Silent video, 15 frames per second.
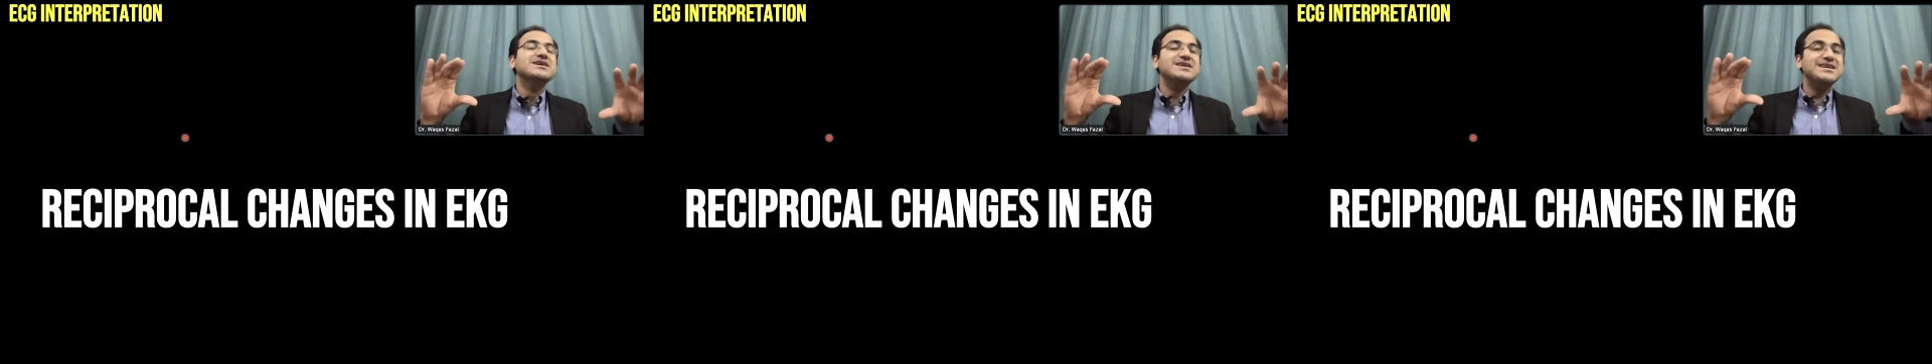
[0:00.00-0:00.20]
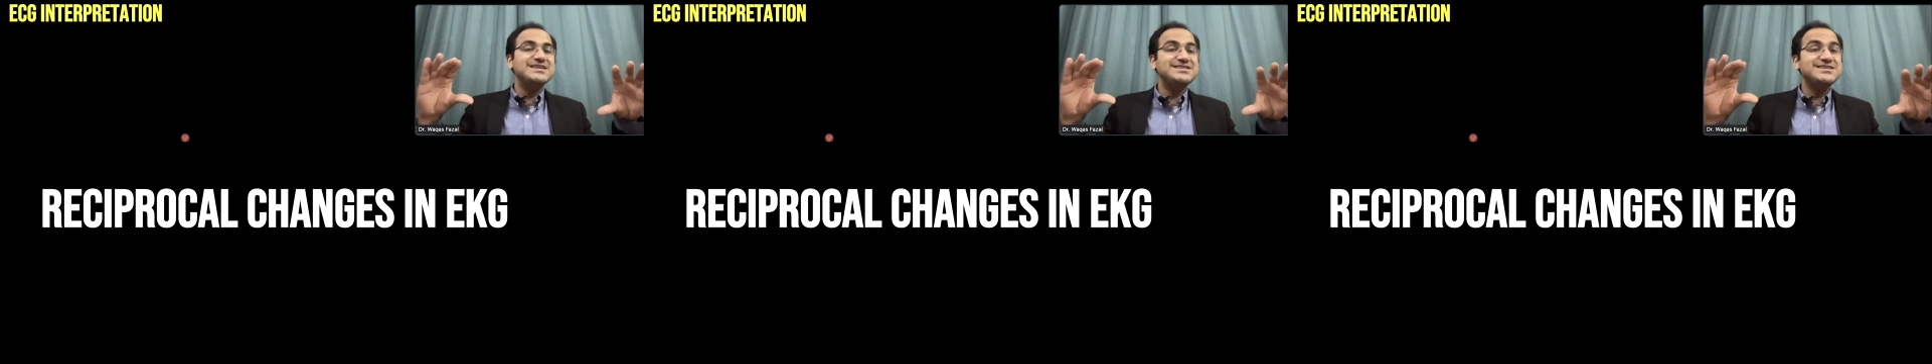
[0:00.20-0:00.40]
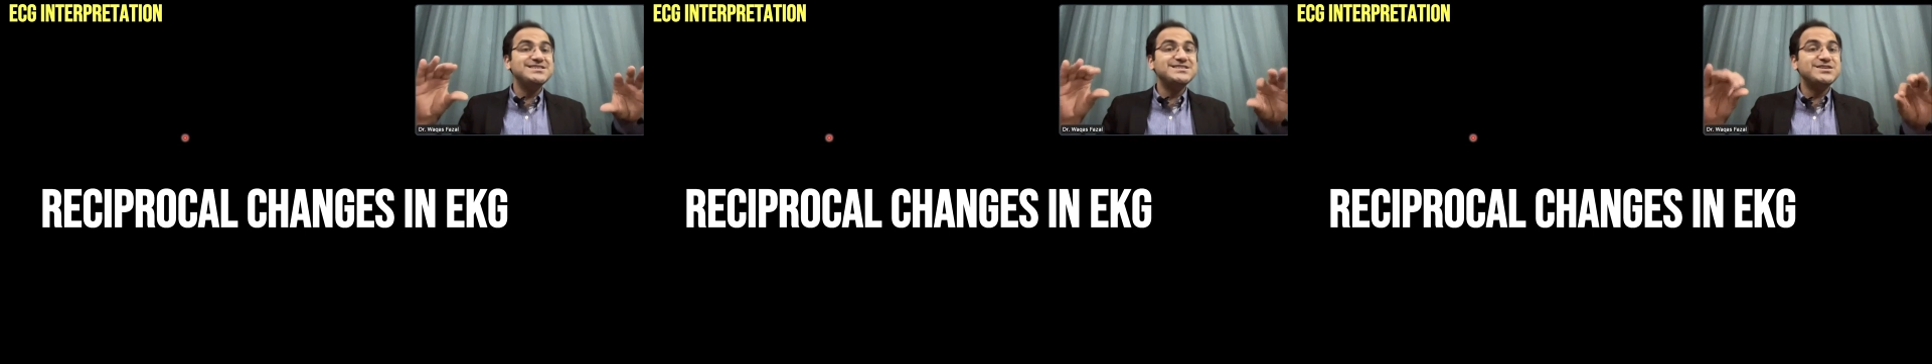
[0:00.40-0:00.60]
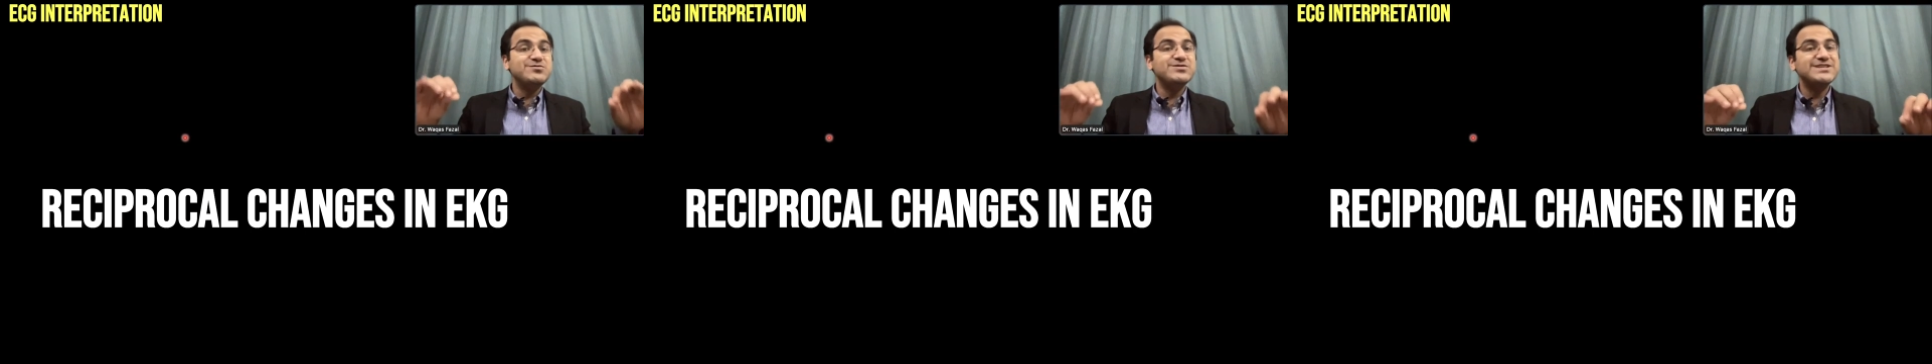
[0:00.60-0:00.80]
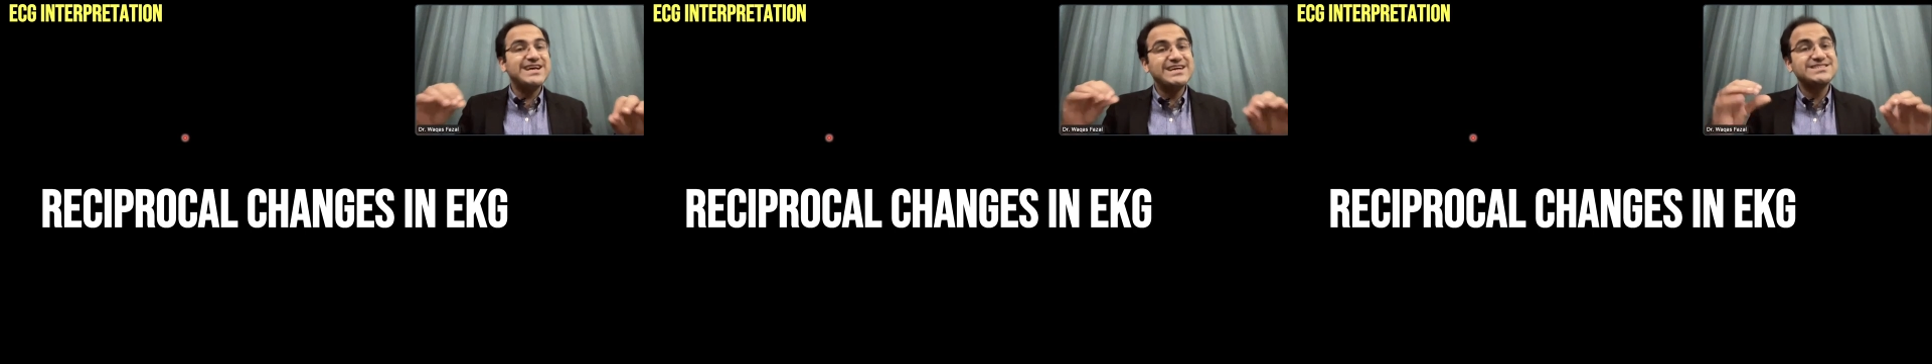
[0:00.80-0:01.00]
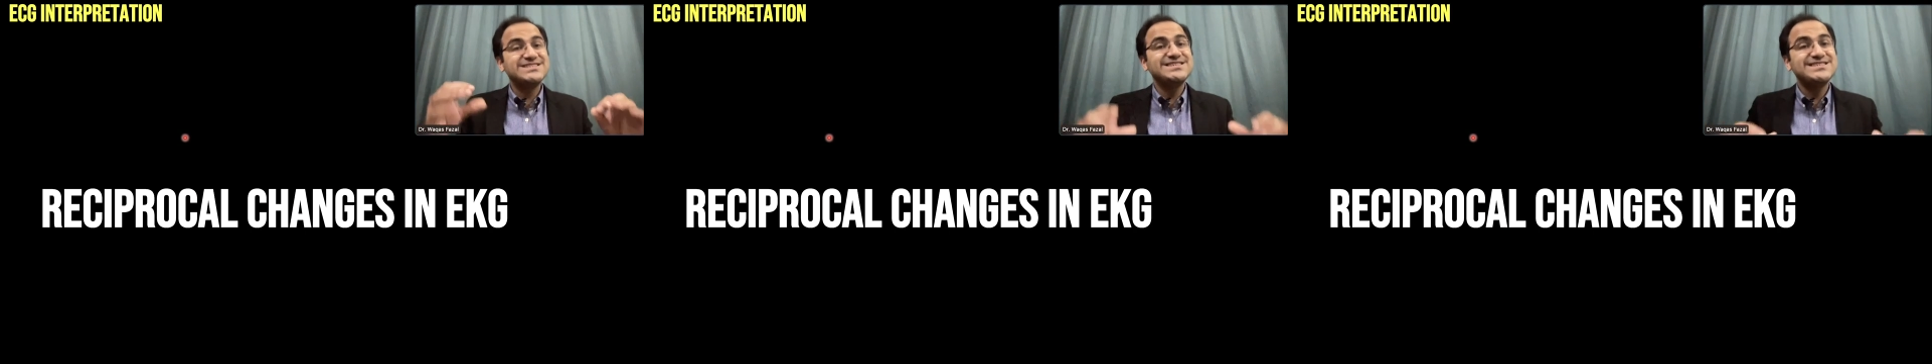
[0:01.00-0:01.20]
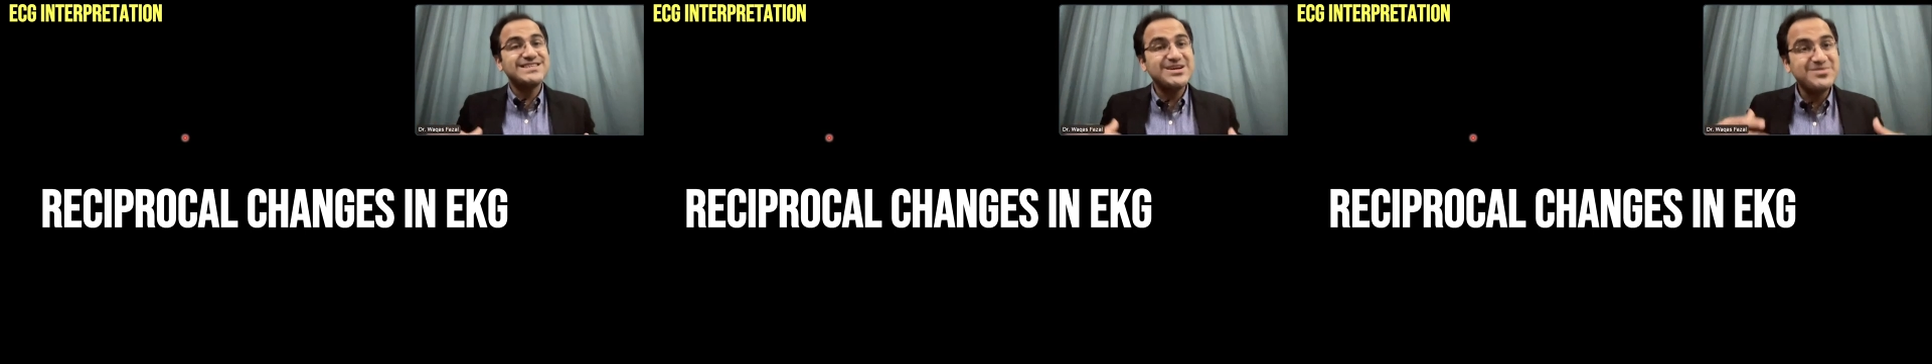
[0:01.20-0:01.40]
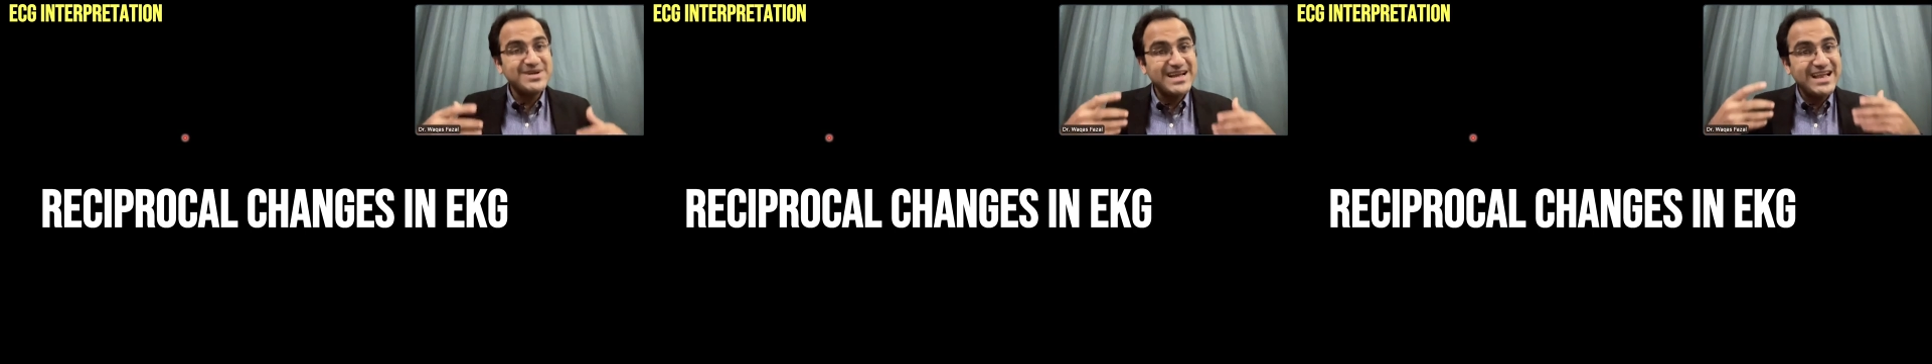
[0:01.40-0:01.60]
ECG with ST
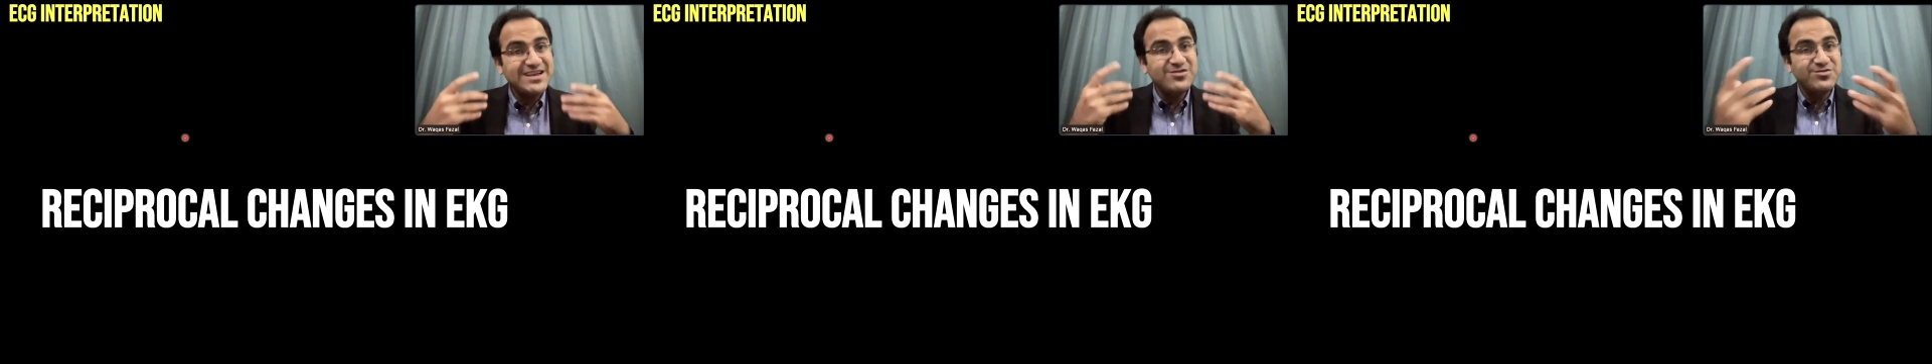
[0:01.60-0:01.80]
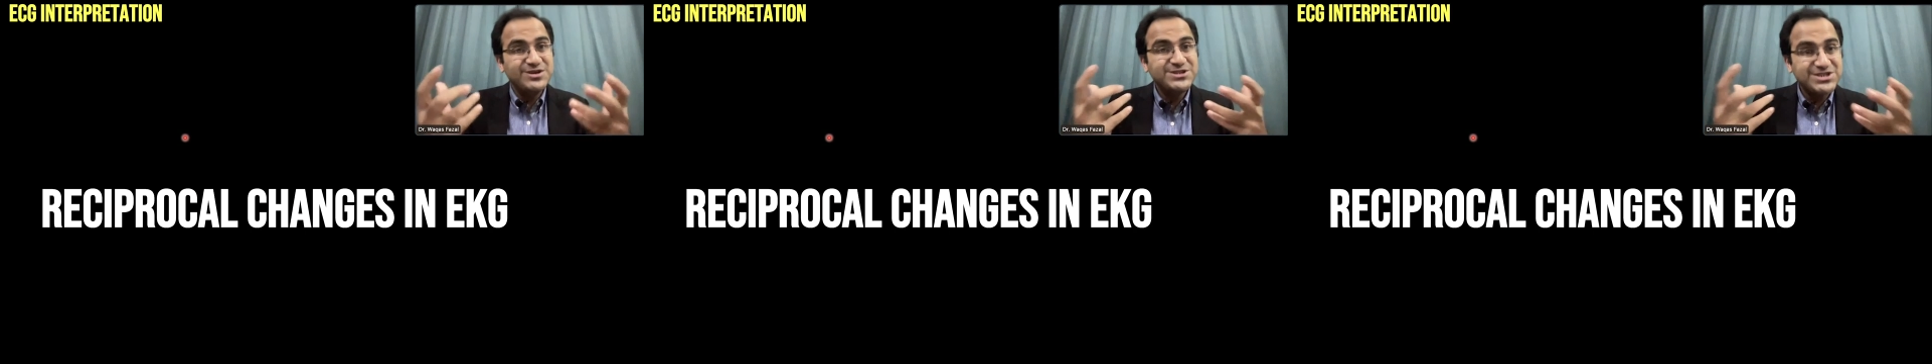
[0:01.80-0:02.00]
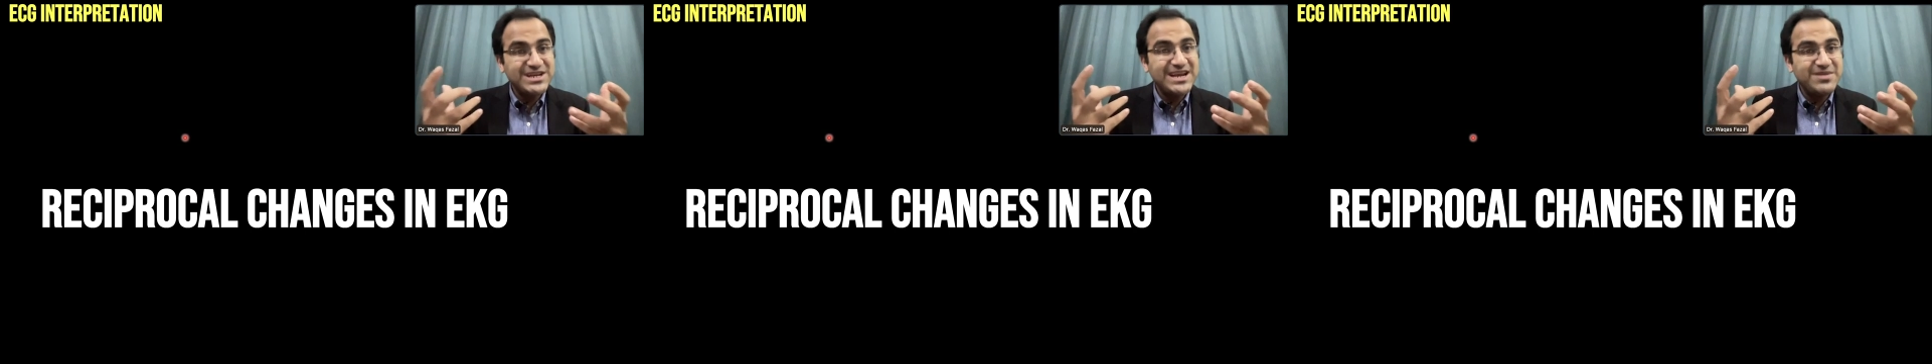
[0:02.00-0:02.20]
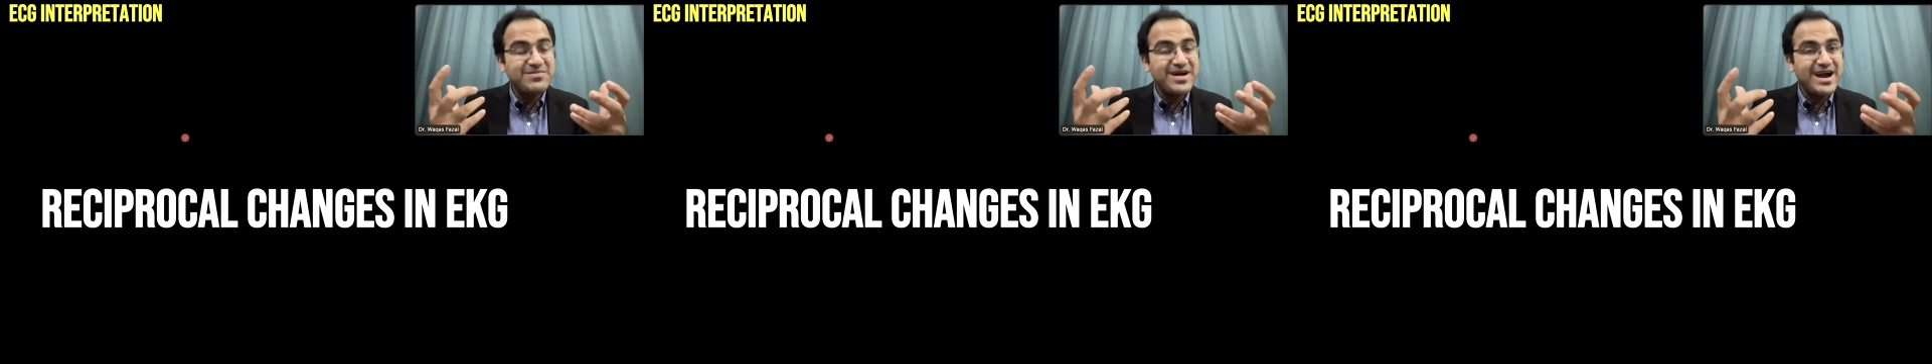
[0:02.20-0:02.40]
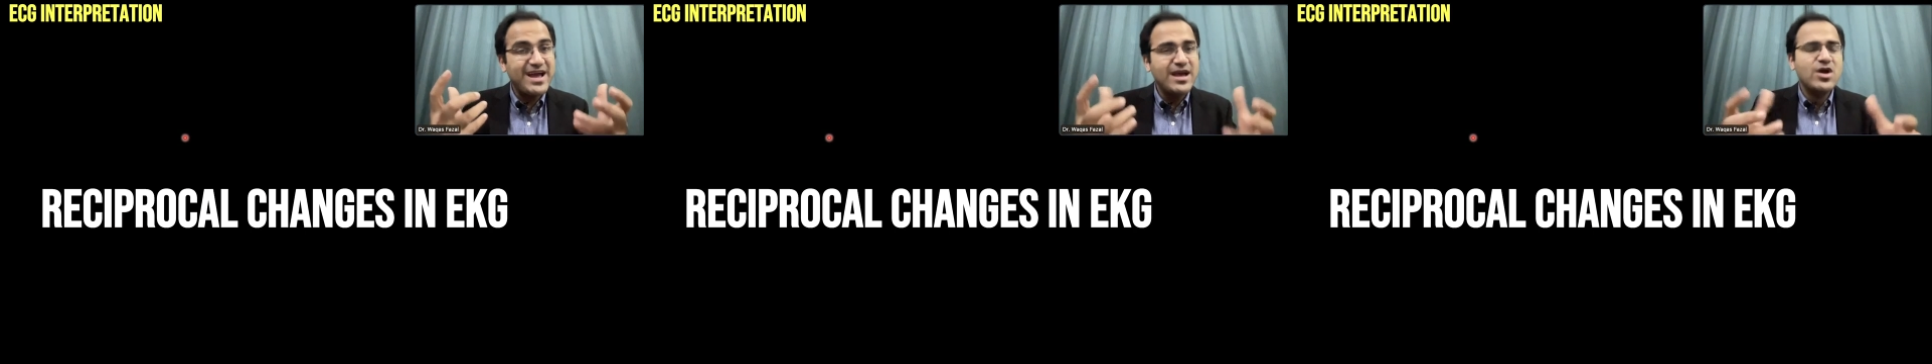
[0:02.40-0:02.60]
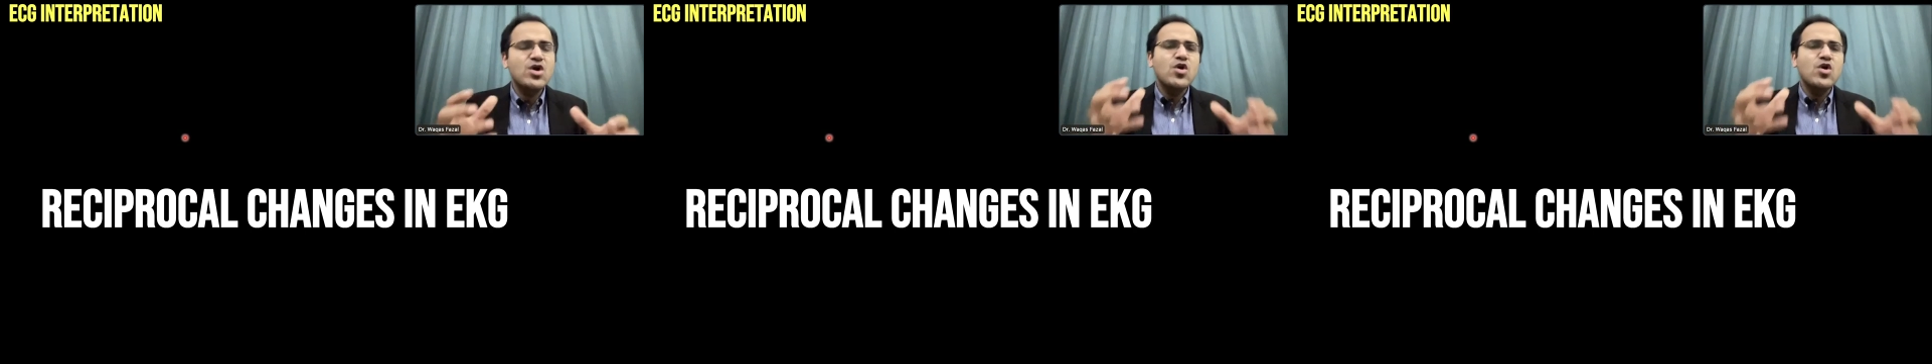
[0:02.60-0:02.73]
segment elevation MI,